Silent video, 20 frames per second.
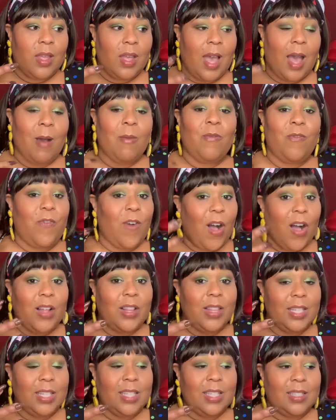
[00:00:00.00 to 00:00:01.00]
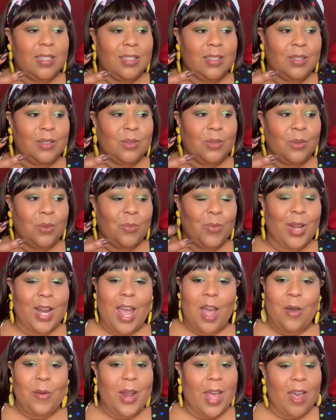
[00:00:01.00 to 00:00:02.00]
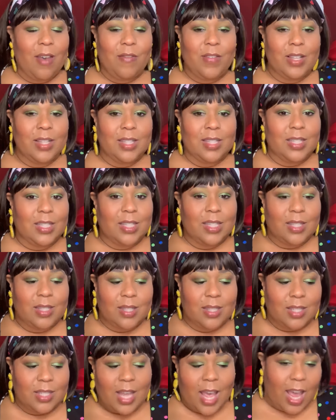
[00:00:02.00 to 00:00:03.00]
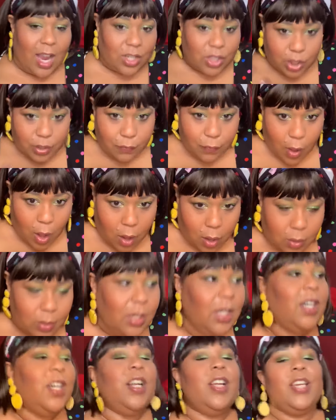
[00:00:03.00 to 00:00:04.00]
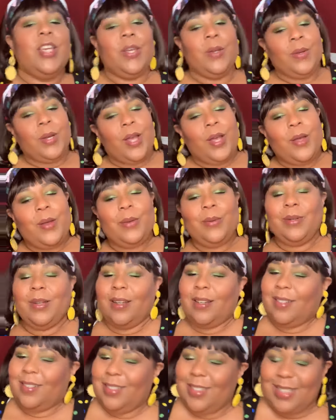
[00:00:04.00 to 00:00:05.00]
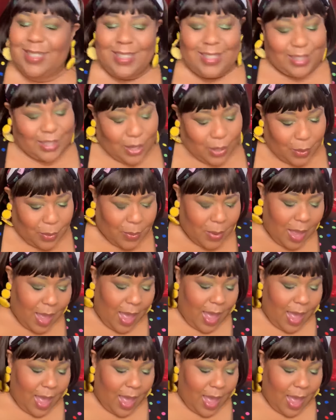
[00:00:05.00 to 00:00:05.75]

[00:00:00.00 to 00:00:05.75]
I'm falling without having to actually fall. You know? So,